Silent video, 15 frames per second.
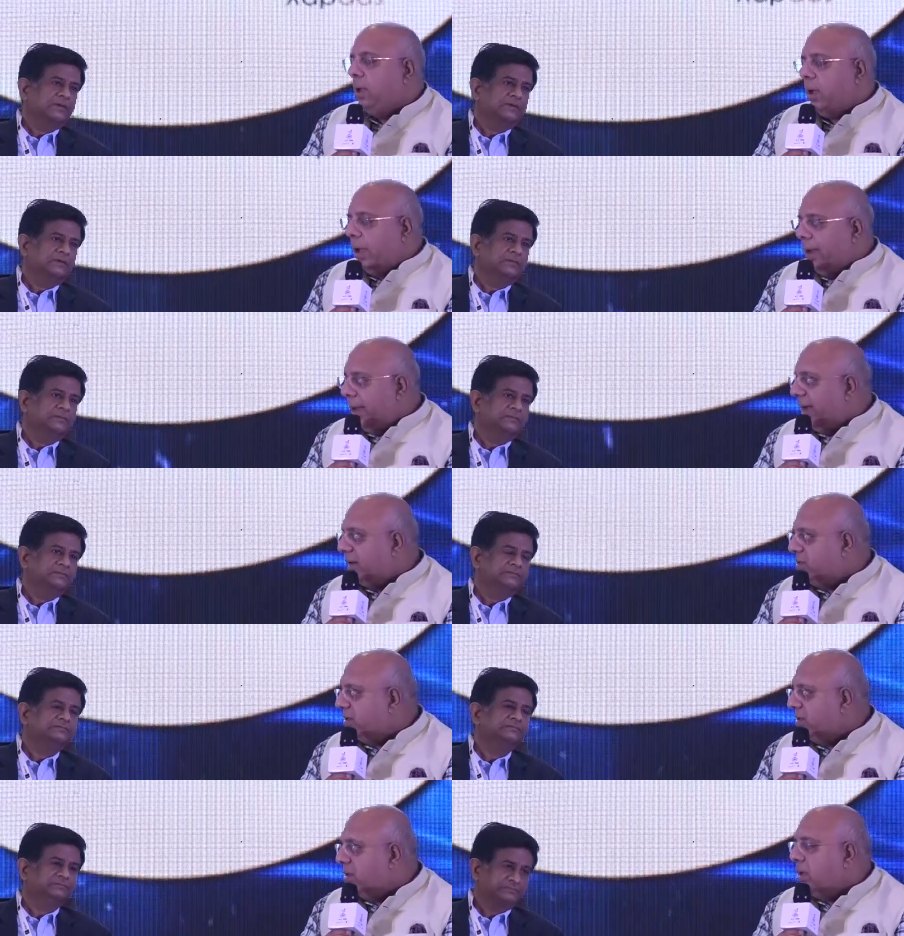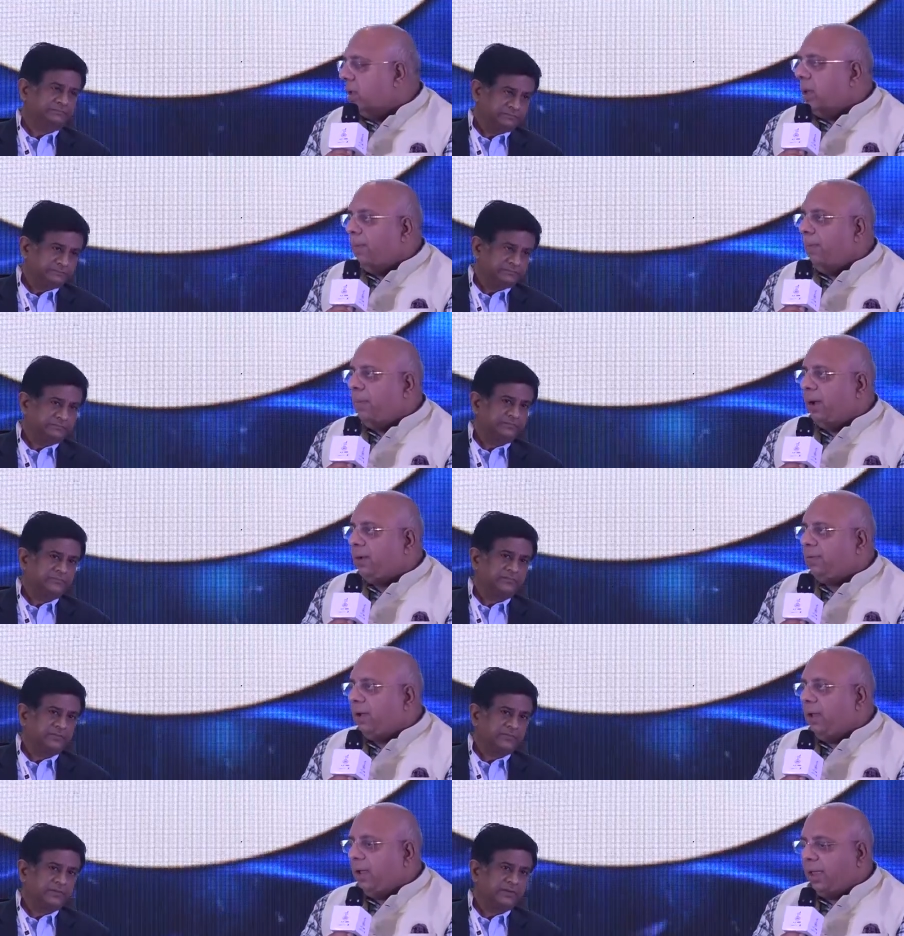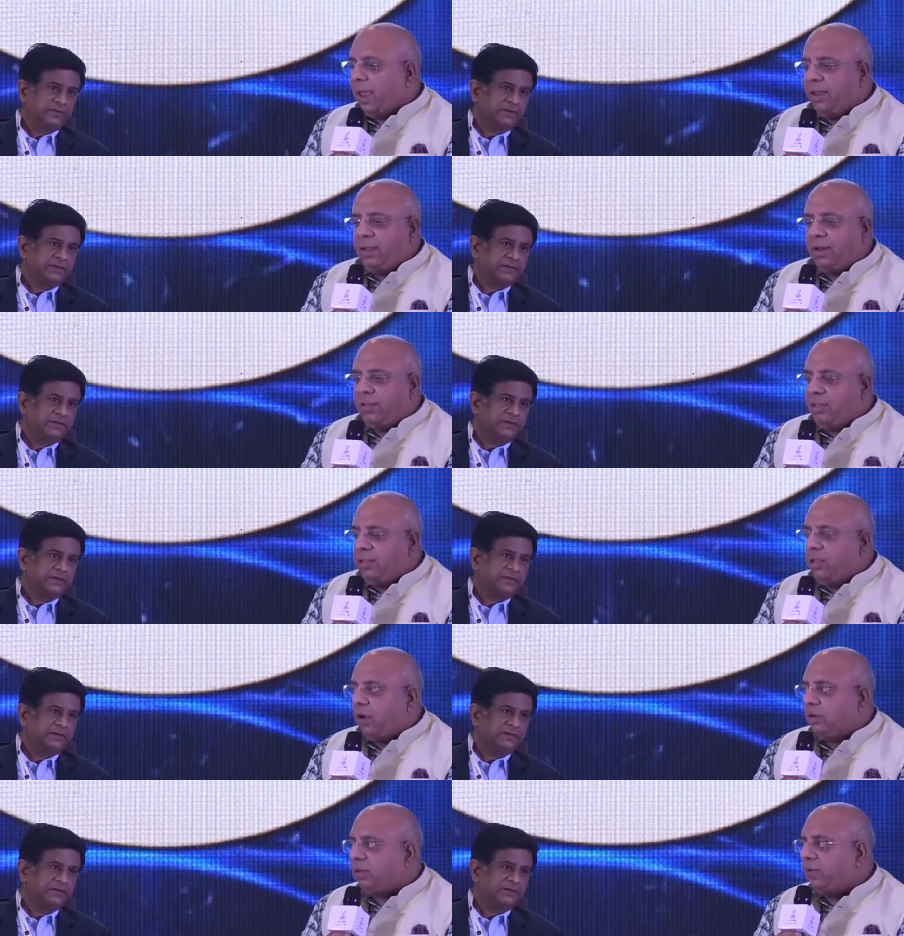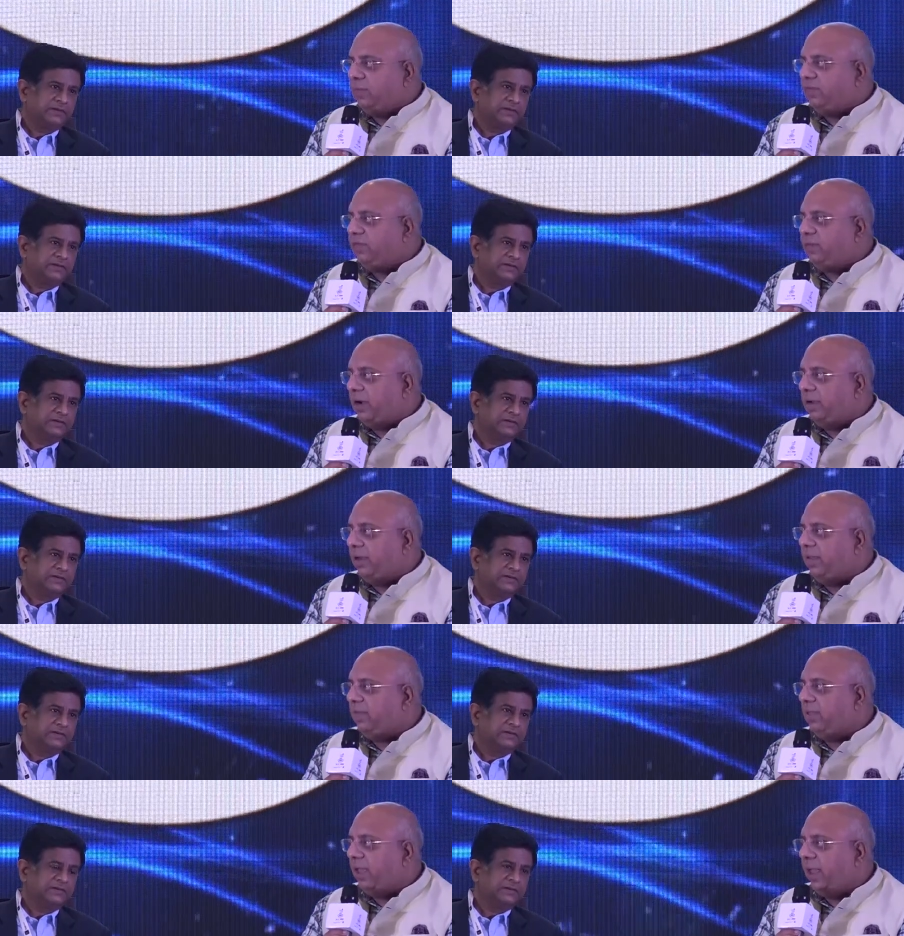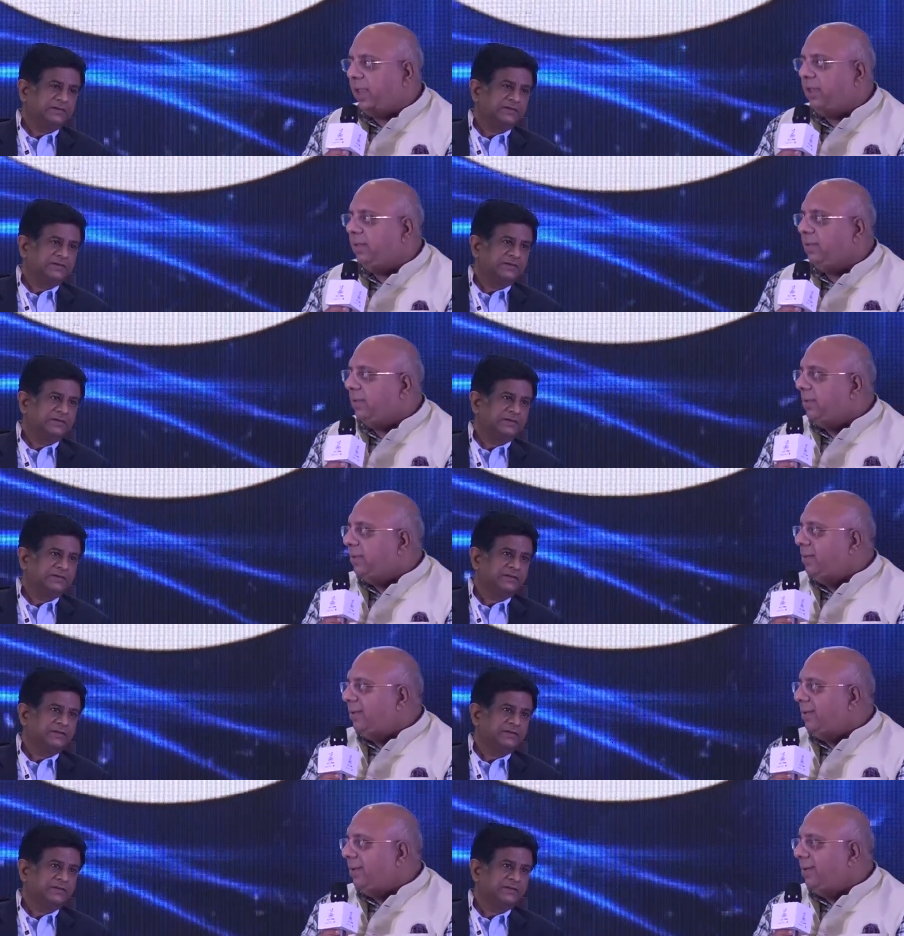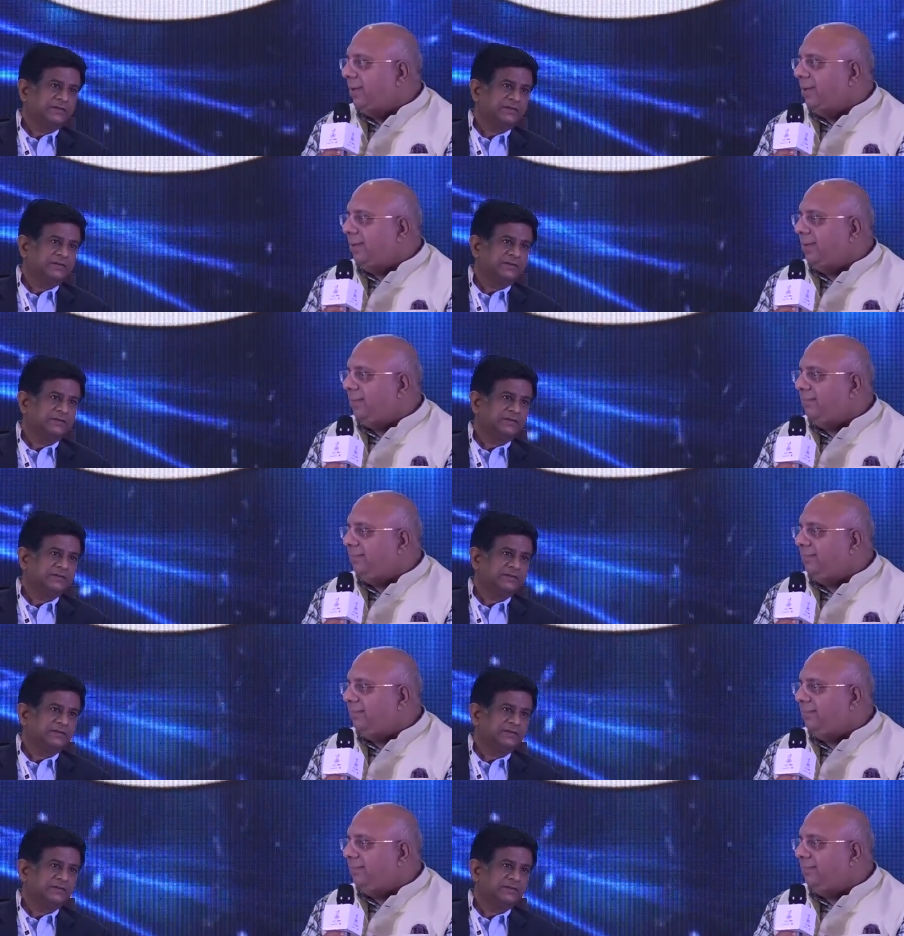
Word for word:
Speaker 1: a large. But again, there is lots of studies saying, um,